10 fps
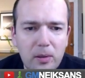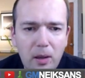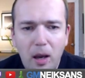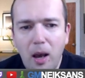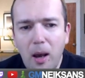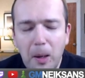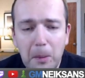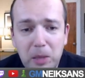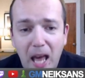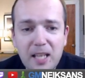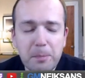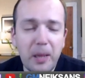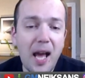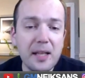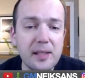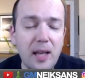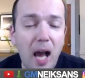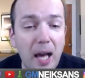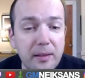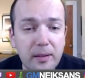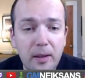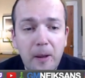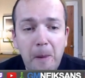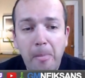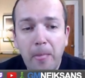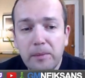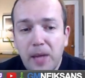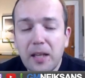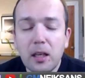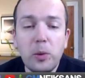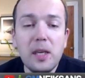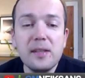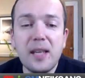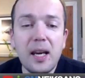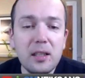black's plans at the queen side.